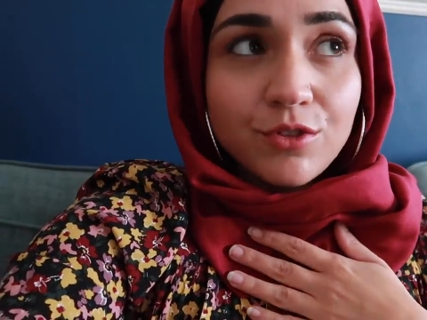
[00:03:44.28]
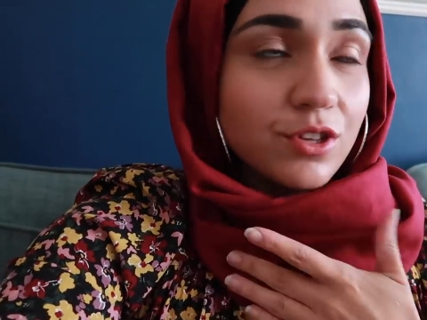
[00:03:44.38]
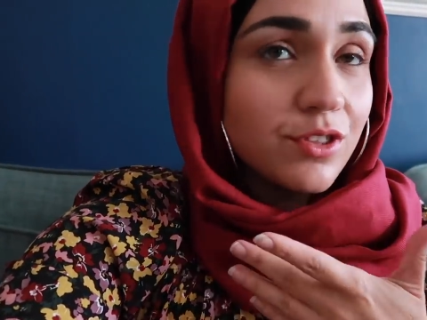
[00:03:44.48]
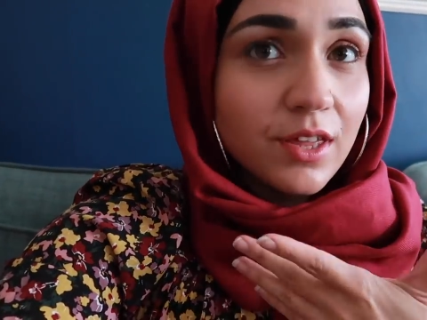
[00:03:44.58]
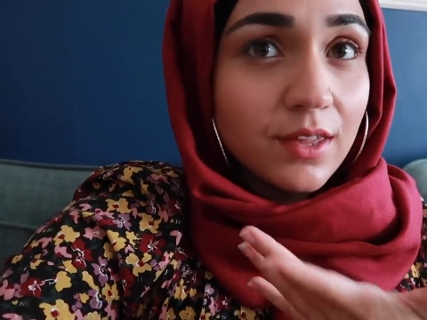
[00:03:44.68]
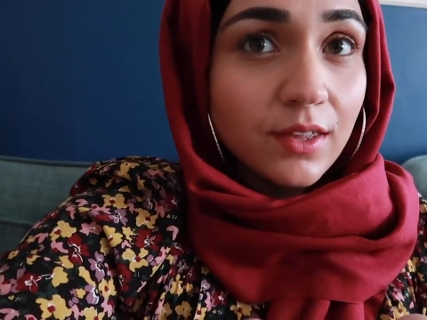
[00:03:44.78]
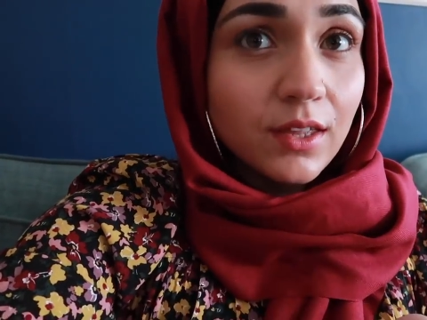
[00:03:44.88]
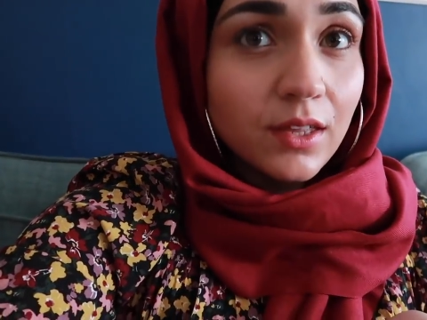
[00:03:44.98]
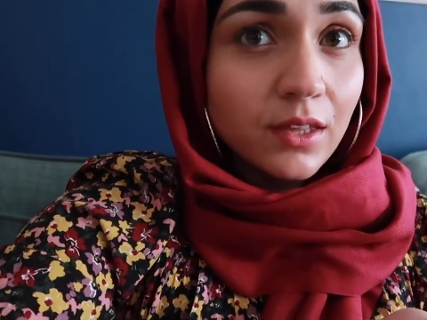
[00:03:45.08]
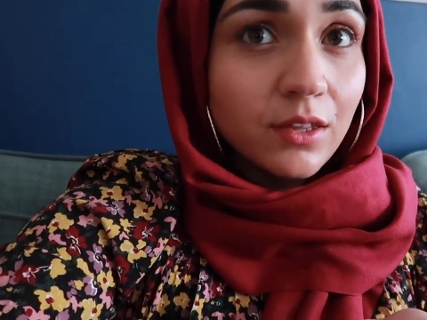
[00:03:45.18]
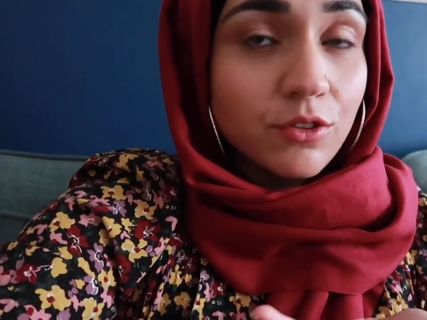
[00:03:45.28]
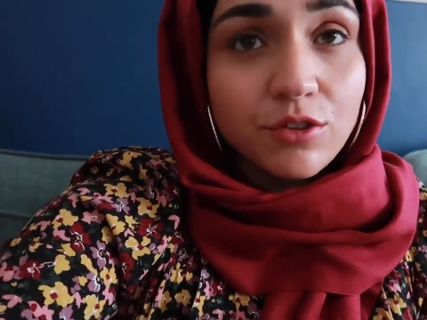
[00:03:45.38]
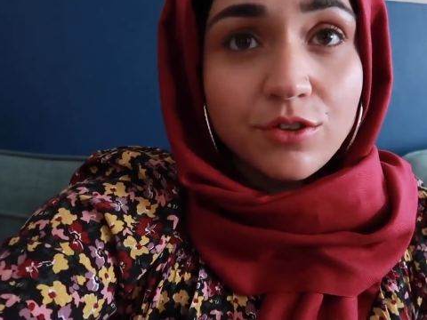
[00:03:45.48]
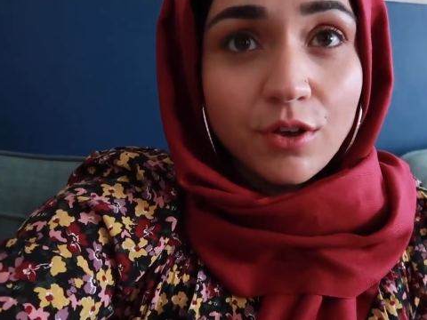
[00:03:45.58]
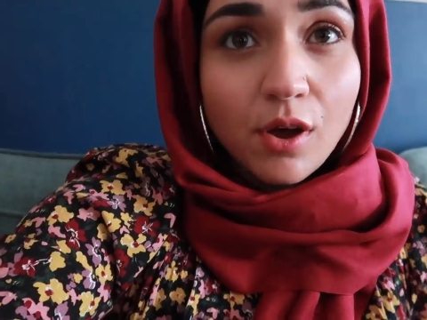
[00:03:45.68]
she, she,
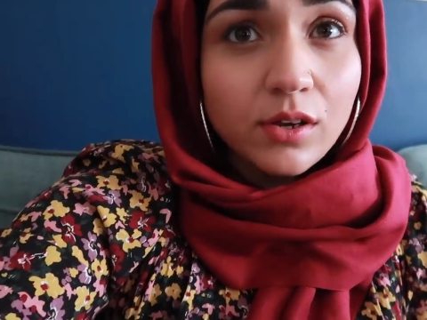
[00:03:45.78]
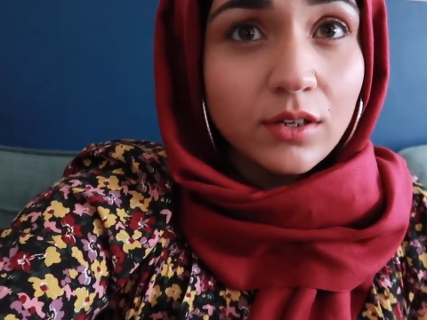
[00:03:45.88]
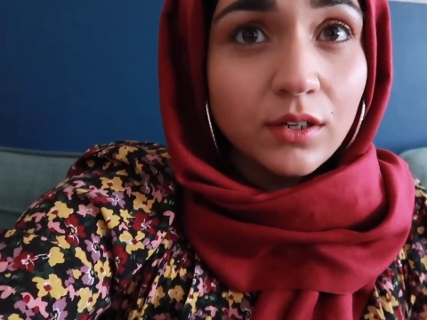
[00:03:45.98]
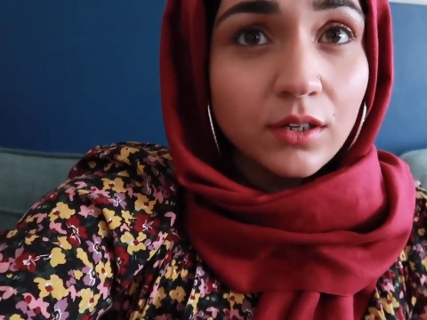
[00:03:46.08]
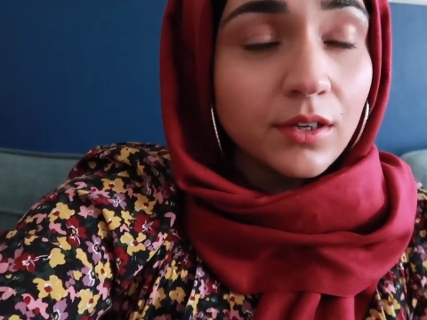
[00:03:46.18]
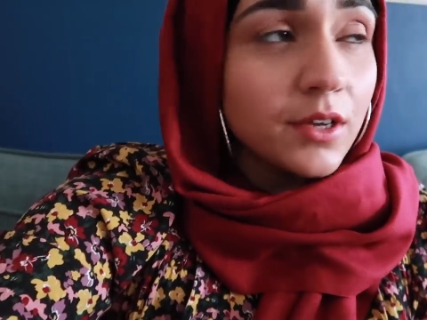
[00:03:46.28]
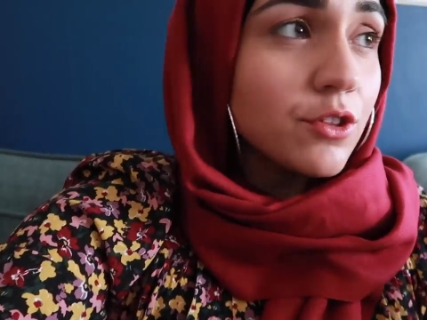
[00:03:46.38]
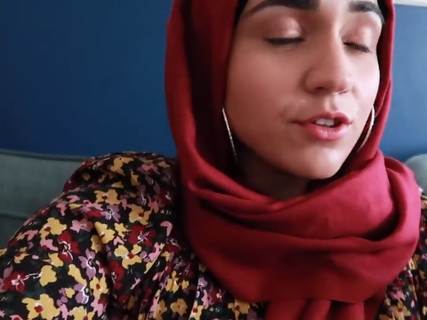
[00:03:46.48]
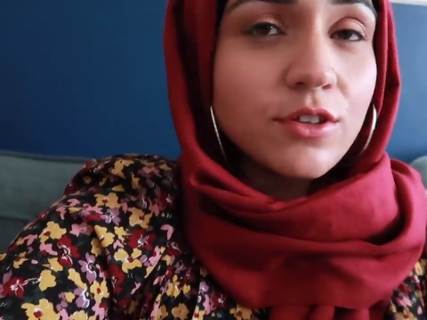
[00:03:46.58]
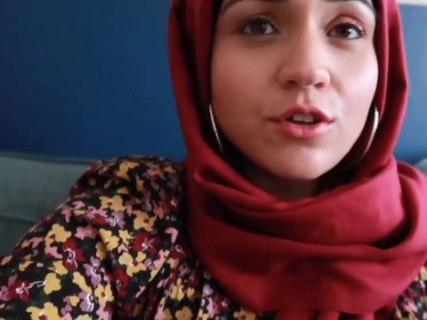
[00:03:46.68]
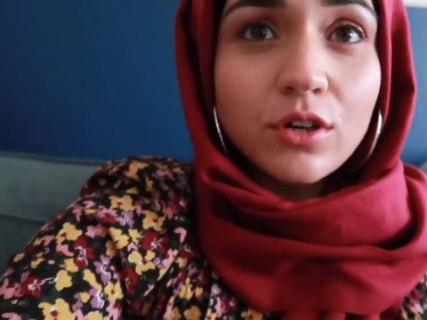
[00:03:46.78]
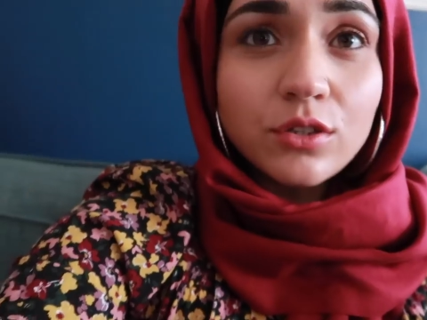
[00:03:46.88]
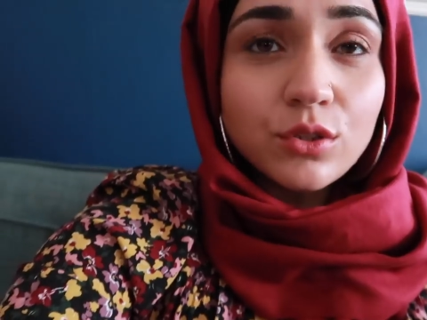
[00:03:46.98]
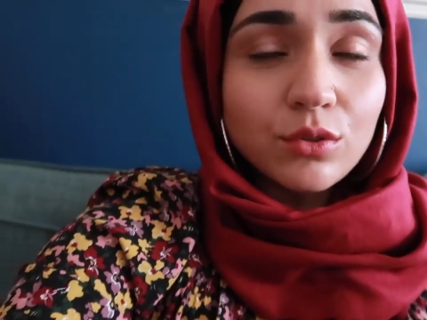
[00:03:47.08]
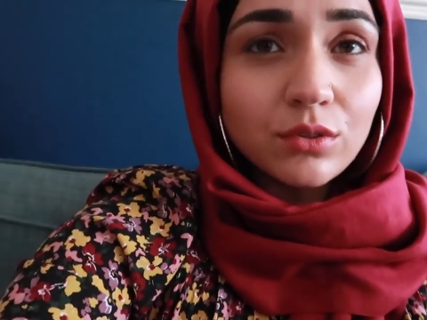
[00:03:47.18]
she, gone? Shishi
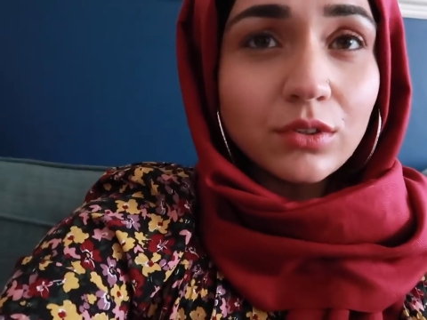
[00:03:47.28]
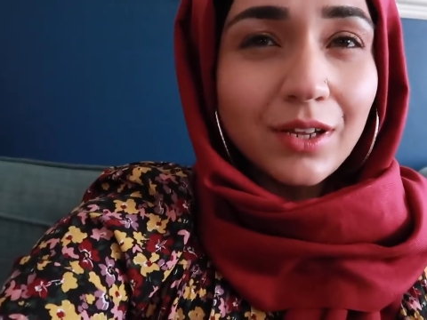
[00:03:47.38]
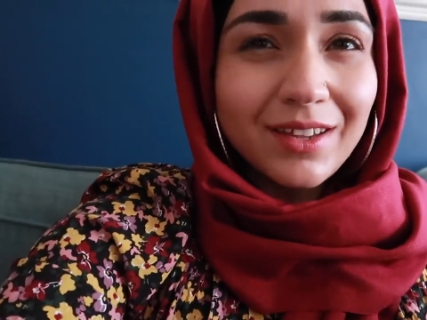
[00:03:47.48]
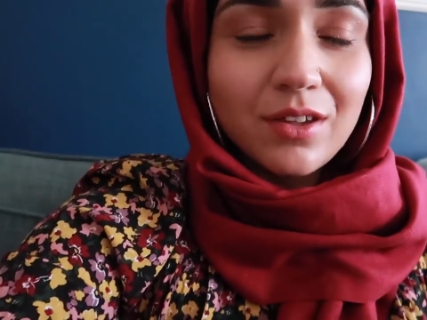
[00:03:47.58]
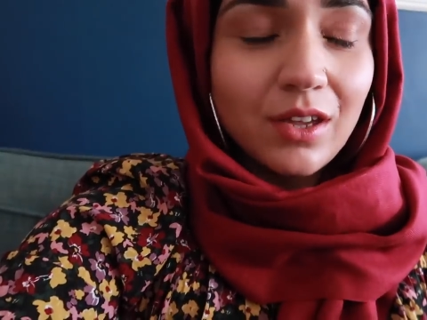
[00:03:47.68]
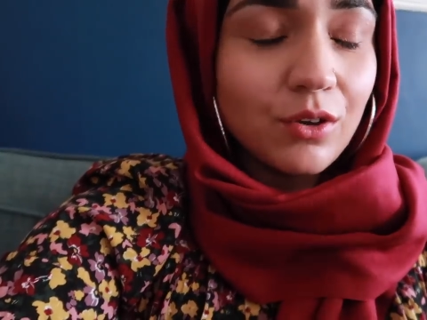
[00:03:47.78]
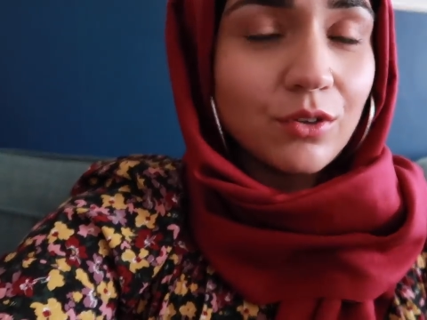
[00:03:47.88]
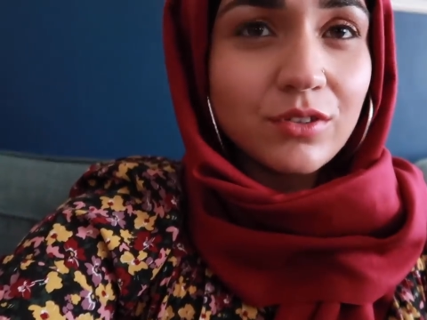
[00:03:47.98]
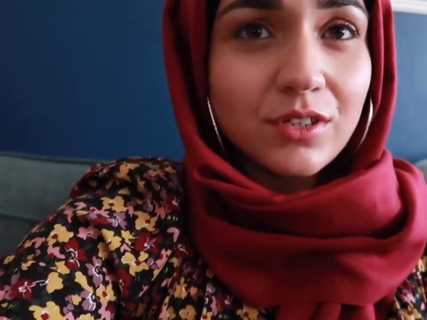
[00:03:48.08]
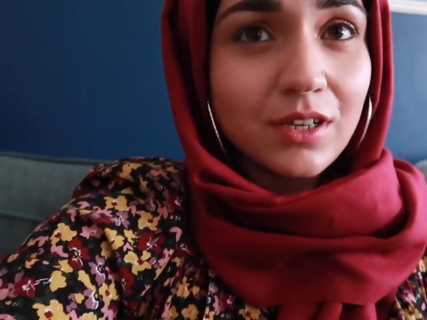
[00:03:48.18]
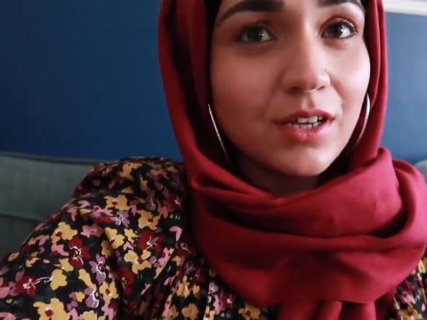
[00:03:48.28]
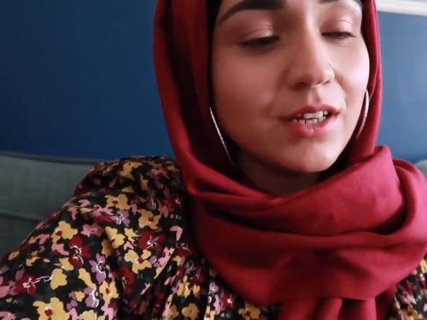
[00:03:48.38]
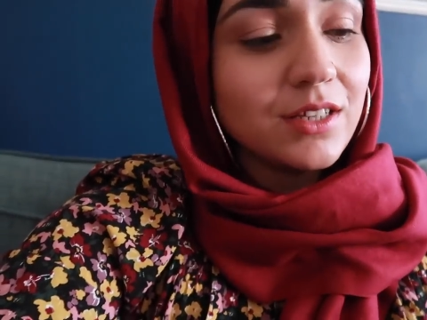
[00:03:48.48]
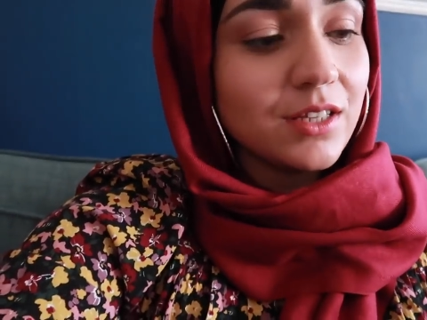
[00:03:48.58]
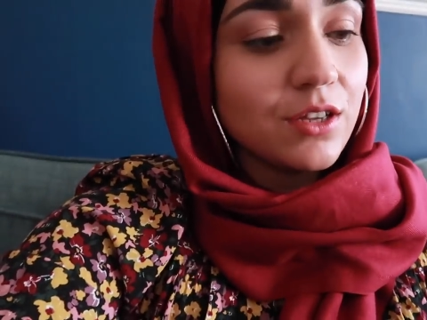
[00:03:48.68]
gone school? He calls
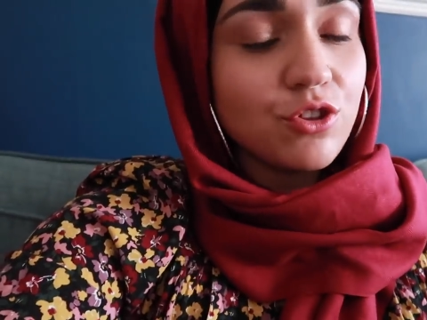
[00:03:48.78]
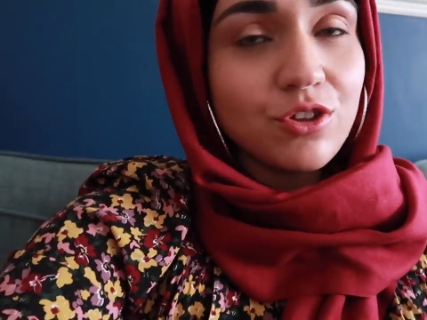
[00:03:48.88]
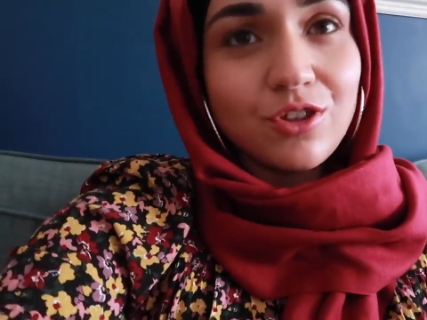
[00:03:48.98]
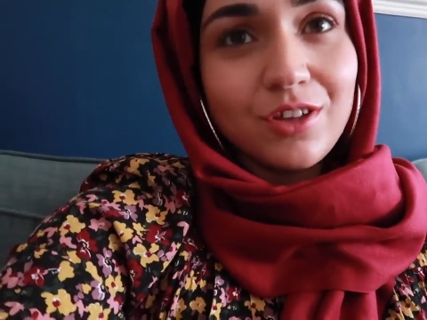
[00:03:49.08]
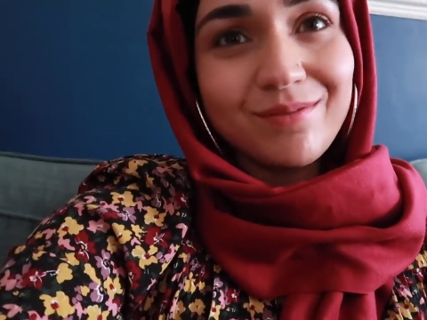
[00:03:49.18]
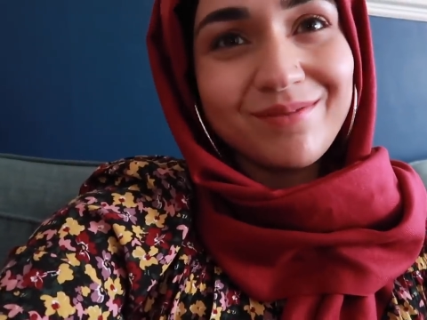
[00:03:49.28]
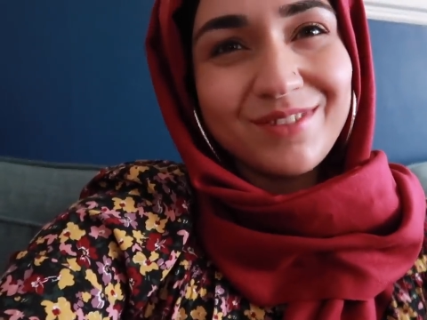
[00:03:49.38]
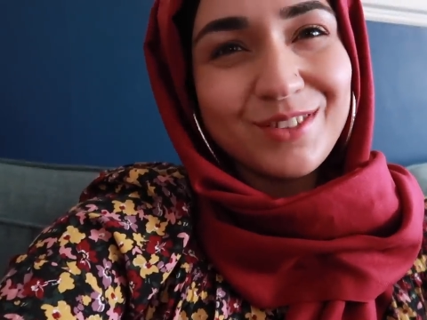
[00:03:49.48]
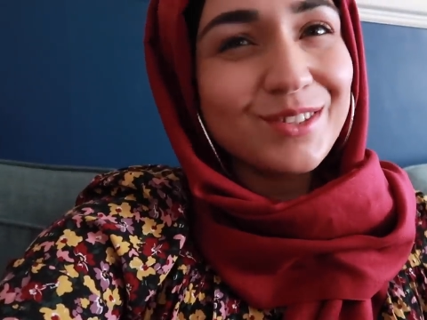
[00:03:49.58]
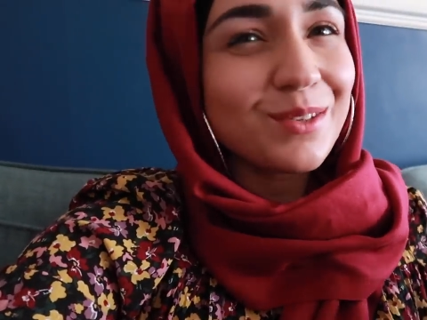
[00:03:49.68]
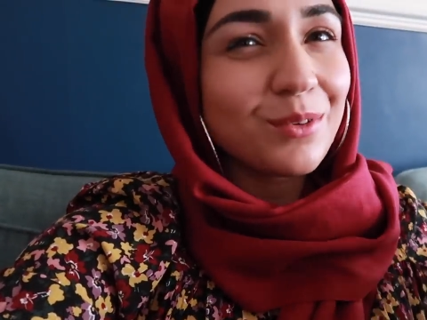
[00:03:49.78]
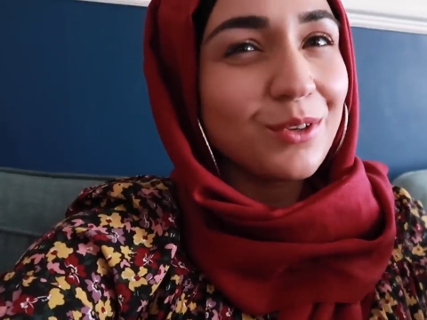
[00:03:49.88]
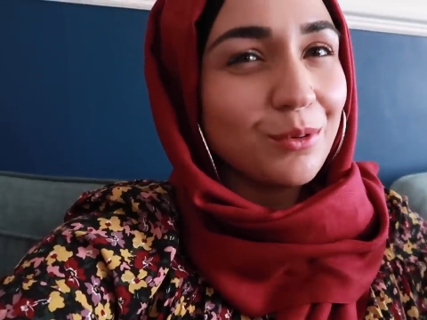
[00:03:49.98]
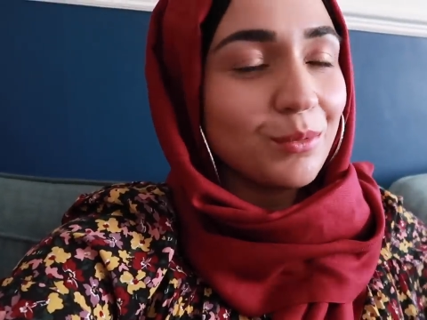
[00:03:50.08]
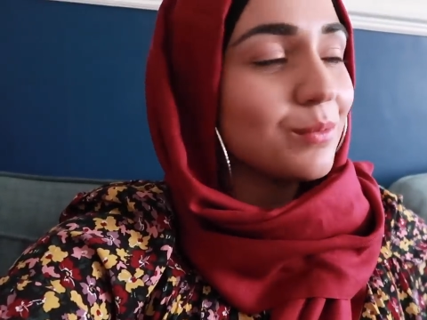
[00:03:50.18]
Alisa Shishi. So
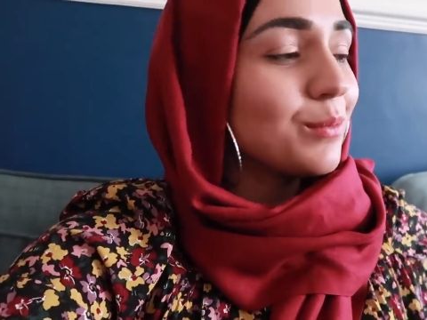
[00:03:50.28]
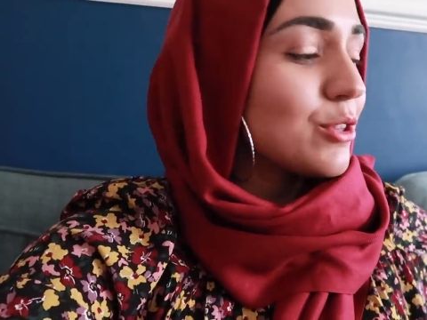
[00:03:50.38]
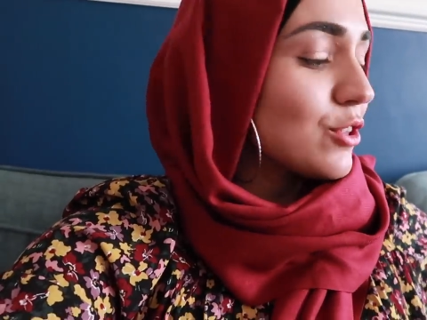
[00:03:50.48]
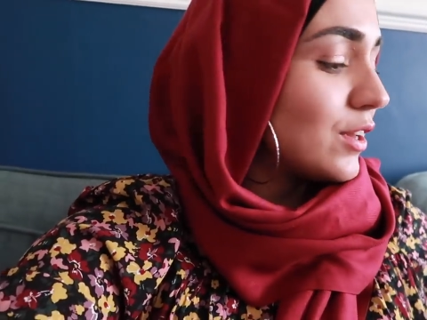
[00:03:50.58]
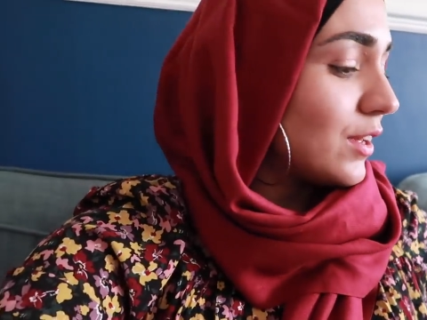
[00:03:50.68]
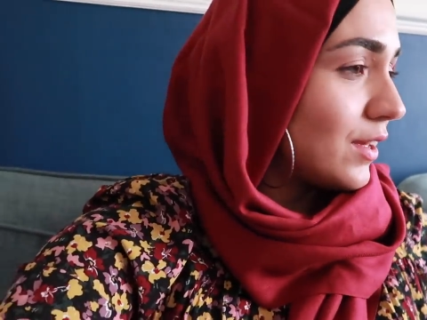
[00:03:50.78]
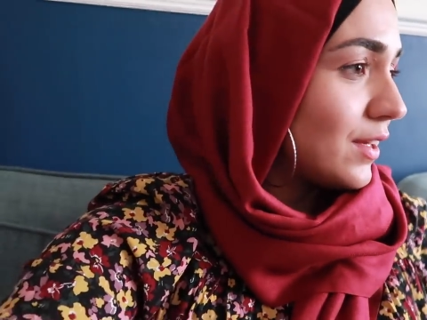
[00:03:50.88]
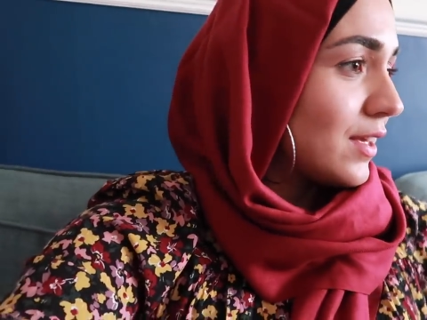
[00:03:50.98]
cute, mashallah.